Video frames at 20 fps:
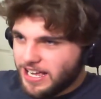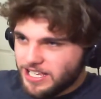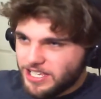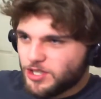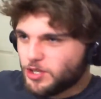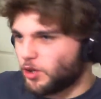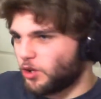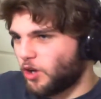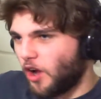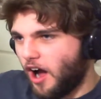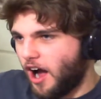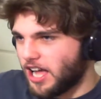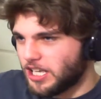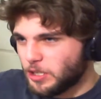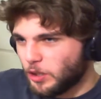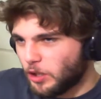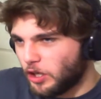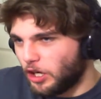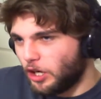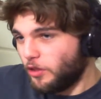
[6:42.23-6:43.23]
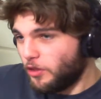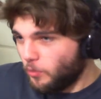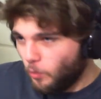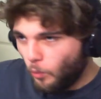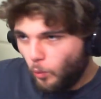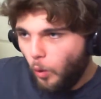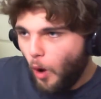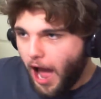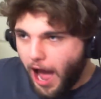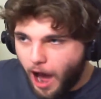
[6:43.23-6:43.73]
So, guys, we're gonna do this.
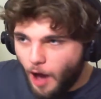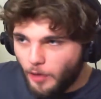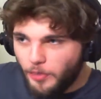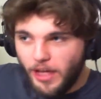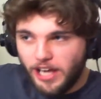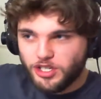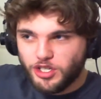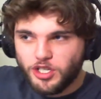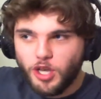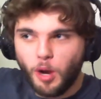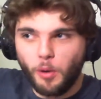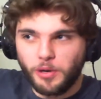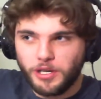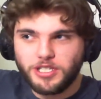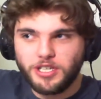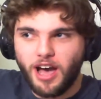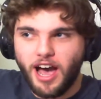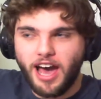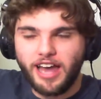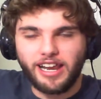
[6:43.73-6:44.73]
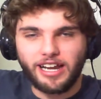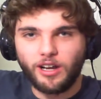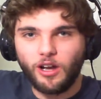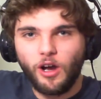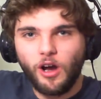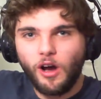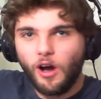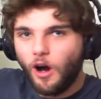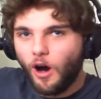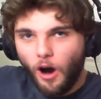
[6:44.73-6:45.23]
Wow, that's so exciting.
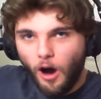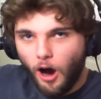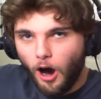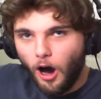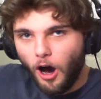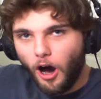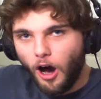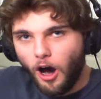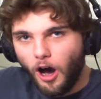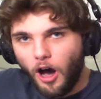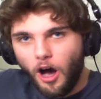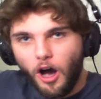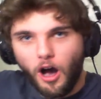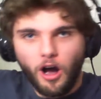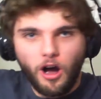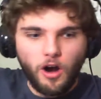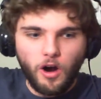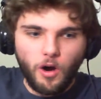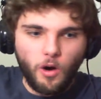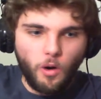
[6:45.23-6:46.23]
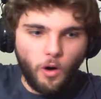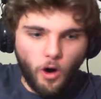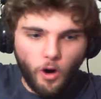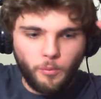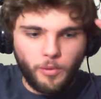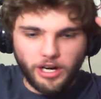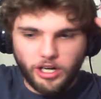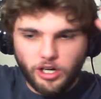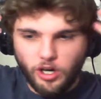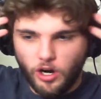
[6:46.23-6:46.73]
Oh
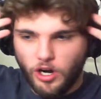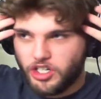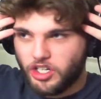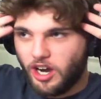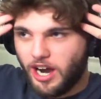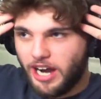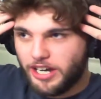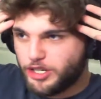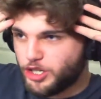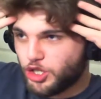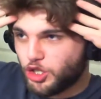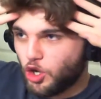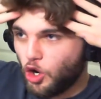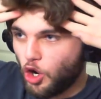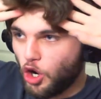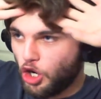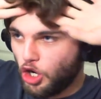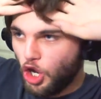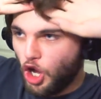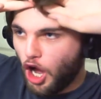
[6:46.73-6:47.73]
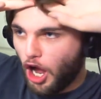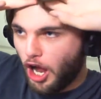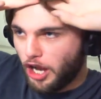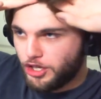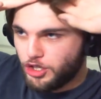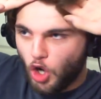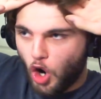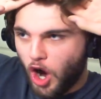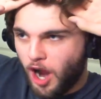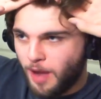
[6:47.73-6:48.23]
my gosh, I just got a
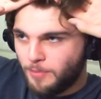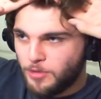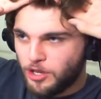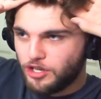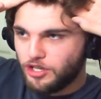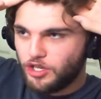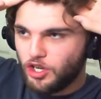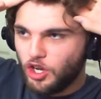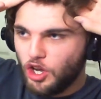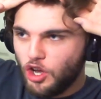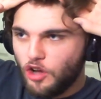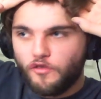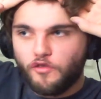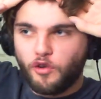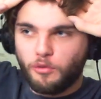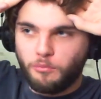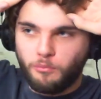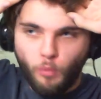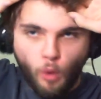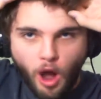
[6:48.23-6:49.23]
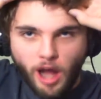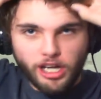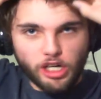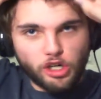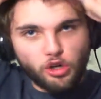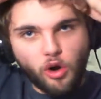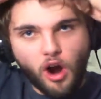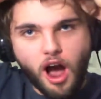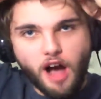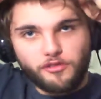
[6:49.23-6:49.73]
diamond from
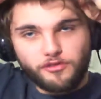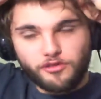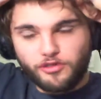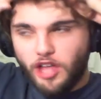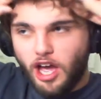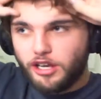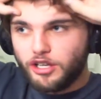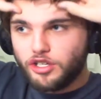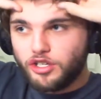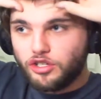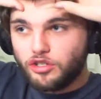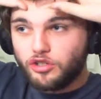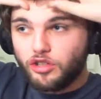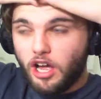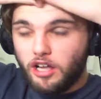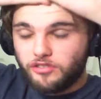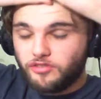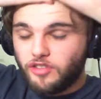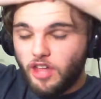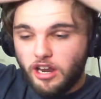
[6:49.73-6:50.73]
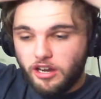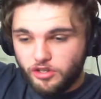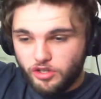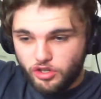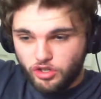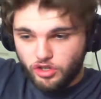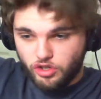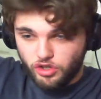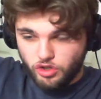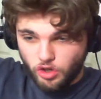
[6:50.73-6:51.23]
Minecraft. That is
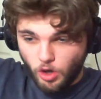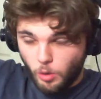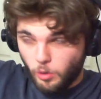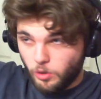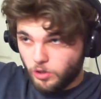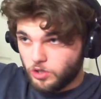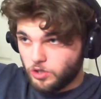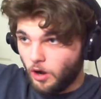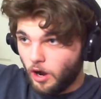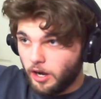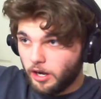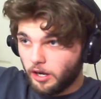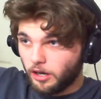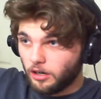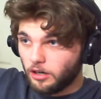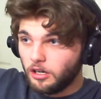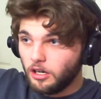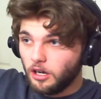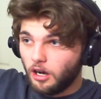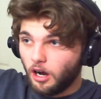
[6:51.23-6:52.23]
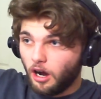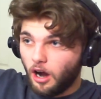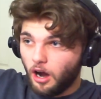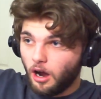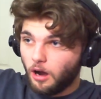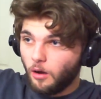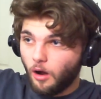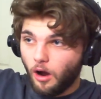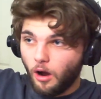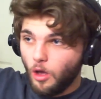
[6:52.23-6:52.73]
just so exciting. I
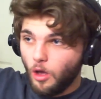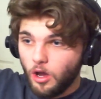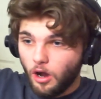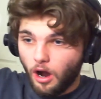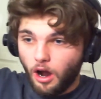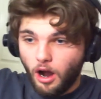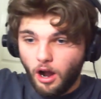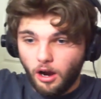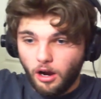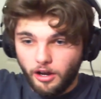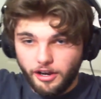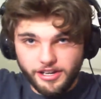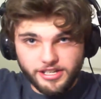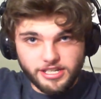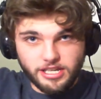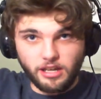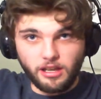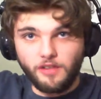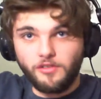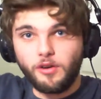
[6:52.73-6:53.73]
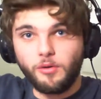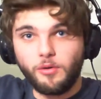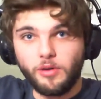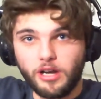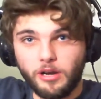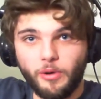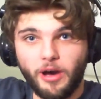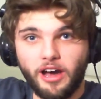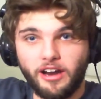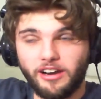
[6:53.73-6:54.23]
gotta tell everyone
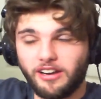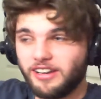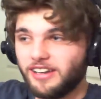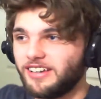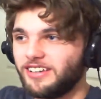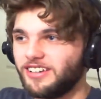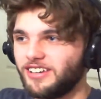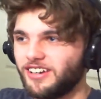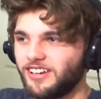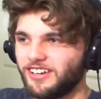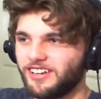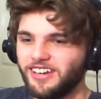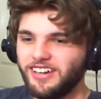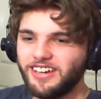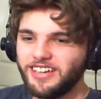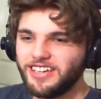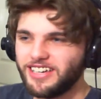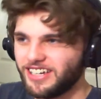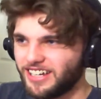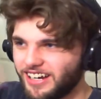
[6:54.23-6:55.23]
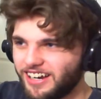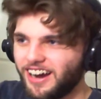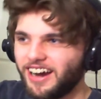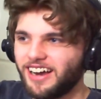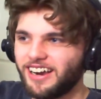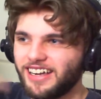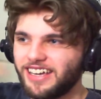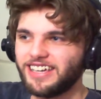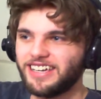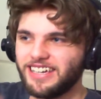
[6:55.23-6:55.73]
about it. And, you know, you can kind
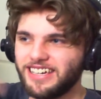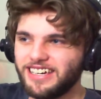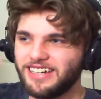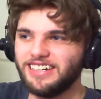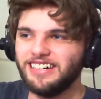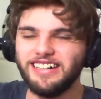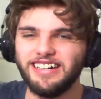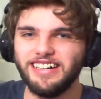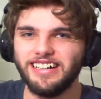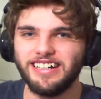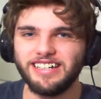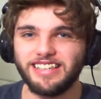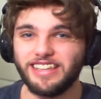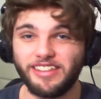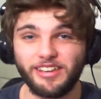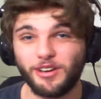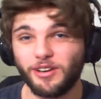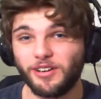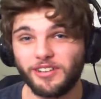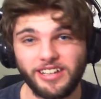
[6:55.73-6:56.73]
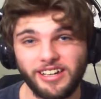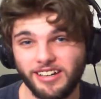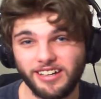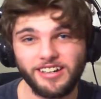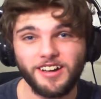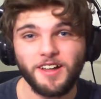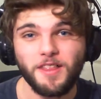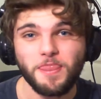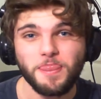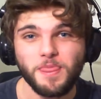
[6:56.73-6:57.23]
of hear that they don't care,
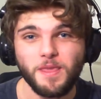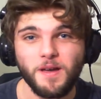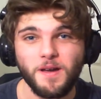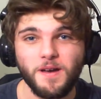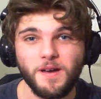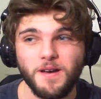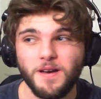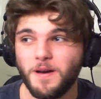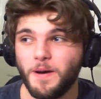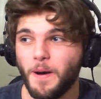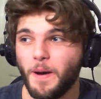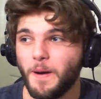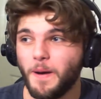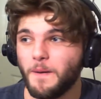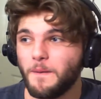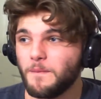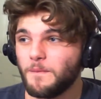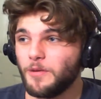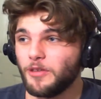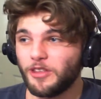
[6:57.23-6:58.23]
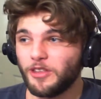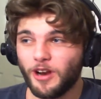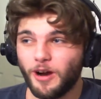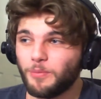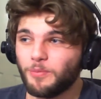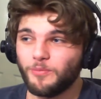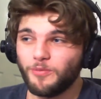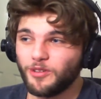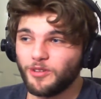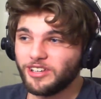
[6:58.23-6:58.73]
but they're not
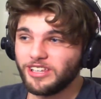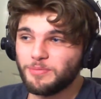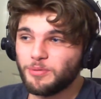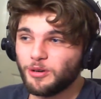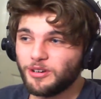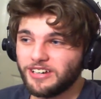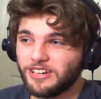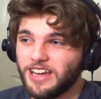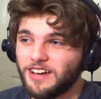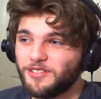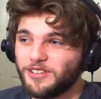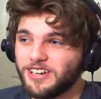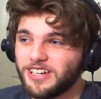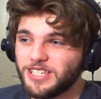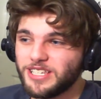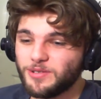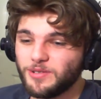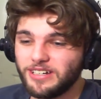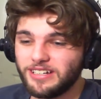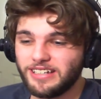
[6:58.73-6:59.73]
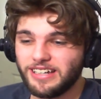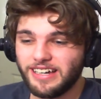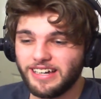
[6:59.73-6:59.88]
really putting effort into it.